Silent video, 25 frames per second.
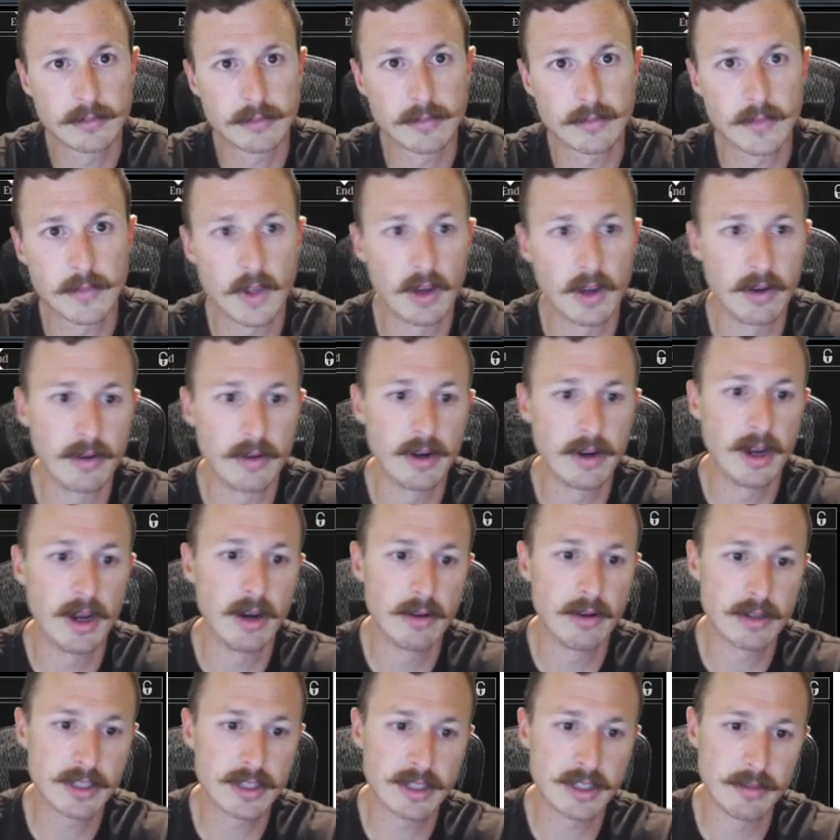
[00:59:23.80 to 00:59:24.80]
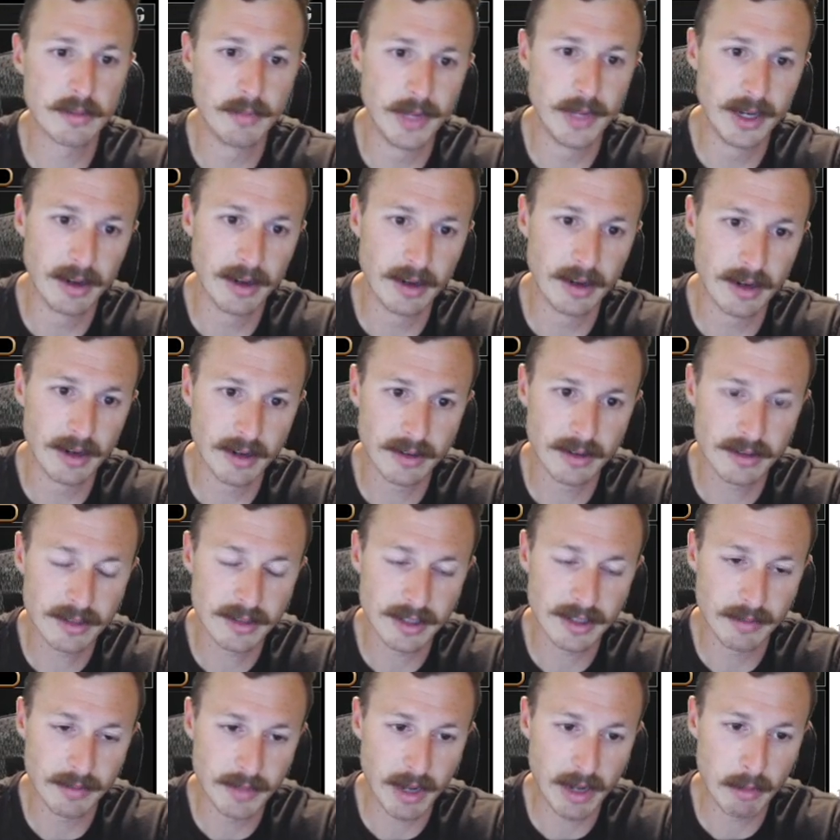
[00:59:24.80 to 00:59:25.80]
Oh no, it's the mirror,
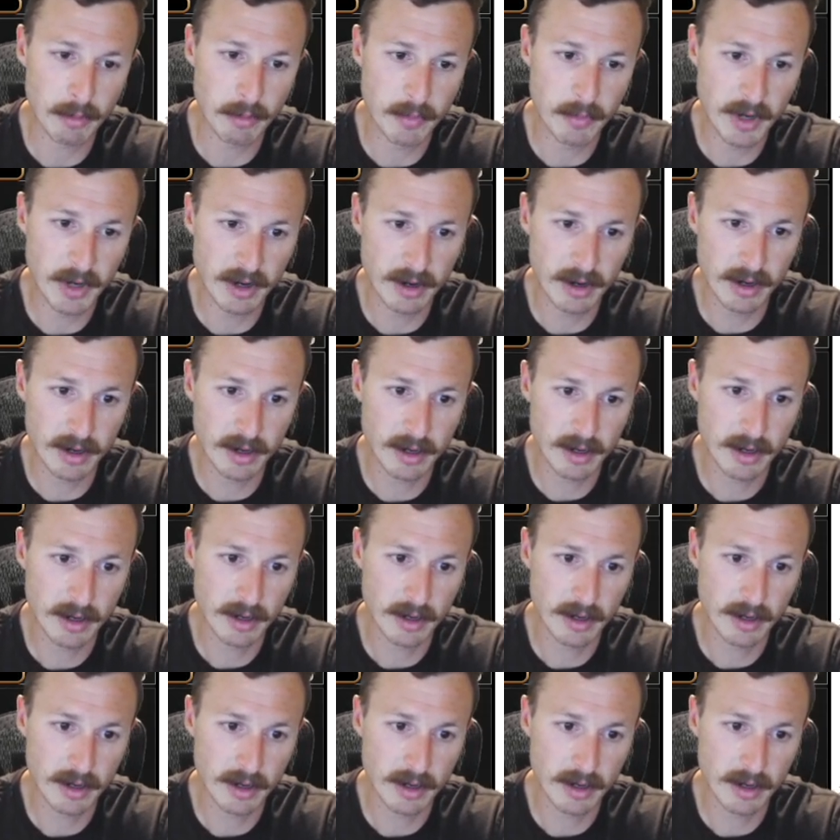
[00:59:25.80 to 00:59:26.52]
some type of mirror.